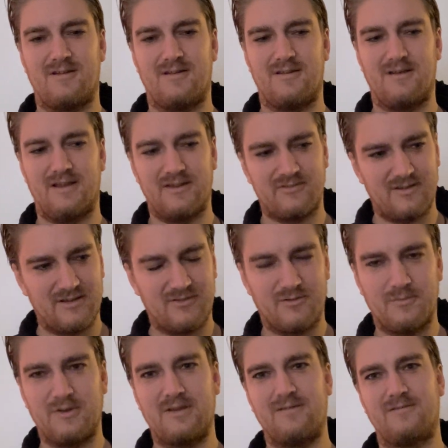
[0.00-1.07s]
listening to
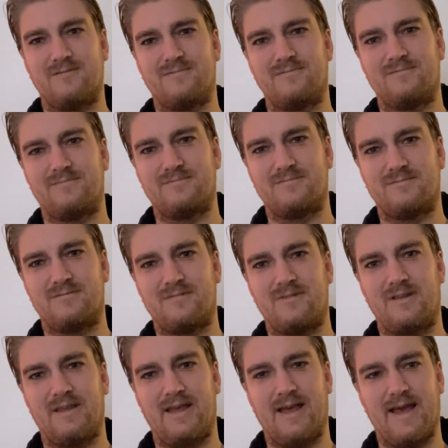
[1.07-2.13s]
me,
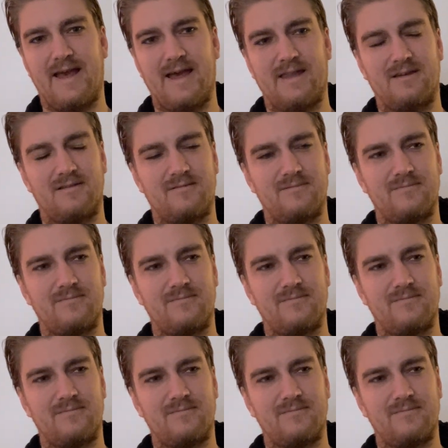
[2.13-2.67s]
and